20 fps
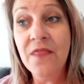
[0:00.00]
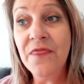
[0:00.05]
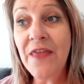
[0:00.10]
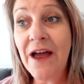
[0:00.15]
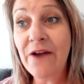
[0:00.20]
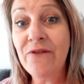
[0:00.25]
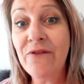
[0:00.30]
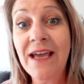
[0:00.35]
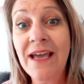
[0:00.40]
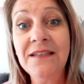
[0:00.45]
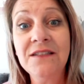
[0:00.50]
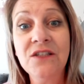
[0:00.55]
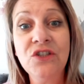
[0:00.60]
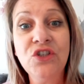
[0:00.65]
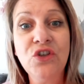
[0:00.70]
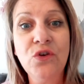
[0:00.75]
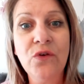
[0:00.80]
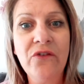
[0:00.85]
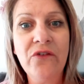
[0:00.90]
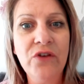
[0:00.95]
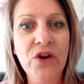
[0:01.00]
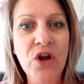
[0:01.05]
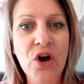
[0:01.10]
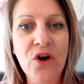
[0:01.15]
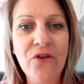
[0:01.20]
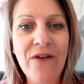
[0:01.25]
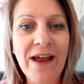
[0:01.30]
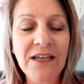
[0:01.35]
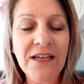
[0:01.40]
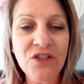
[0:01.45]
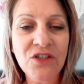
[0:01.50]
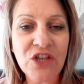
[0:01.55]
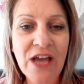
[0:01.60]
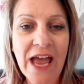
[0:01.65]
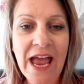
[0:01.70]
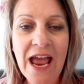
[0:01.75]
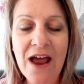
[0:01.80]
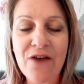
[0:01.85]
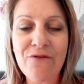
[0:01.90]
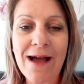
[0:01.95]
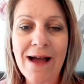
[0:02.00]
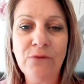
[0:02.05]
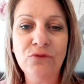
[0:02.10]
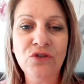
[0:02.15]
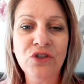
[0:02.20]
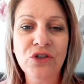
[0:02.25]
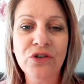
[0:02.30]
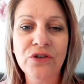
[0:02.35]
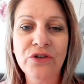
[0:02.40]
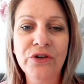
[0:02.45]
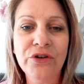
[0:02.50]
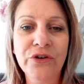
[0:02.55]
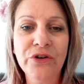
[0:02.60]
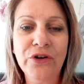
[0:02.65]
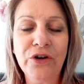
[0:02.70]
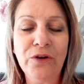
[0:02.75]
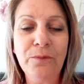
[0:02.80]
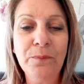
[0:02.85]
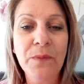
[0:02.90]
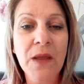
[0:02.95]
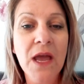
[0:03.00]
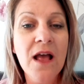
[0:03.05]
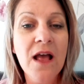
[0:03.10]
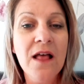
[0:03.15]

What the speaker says: that raises your energy around your home,